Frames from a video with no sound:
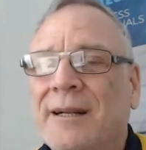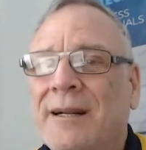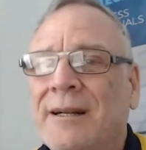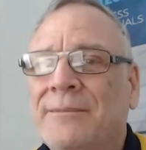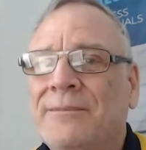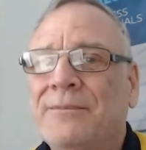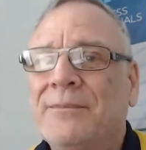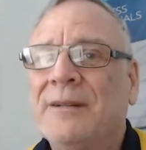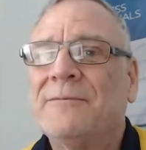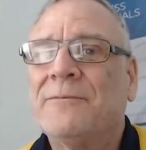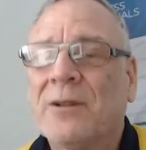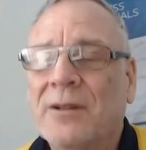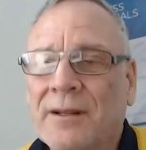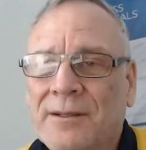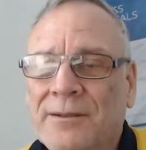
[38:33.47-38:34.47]

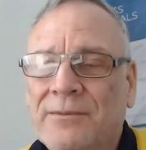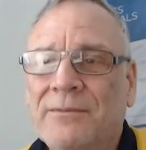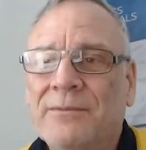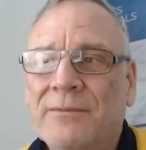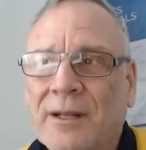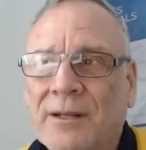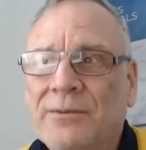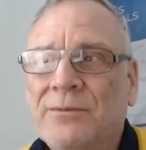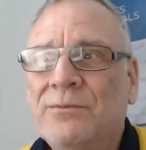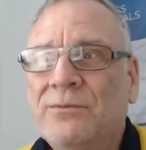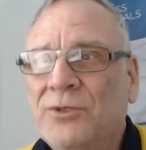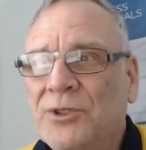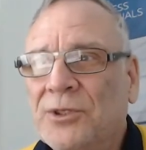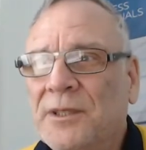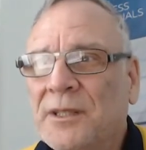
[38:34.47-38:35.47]
but follow
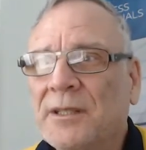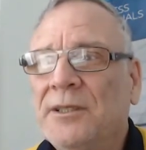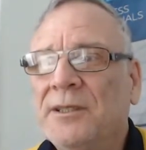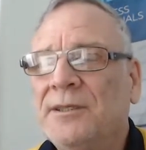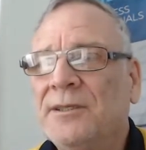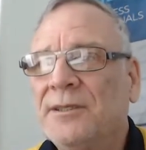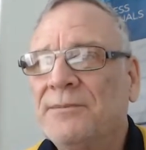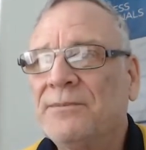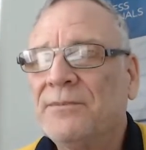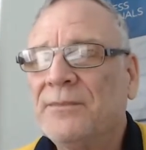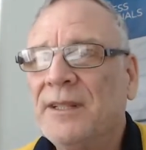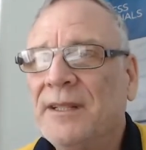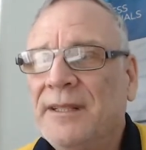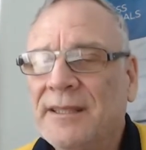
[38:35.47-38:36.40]
due diligence.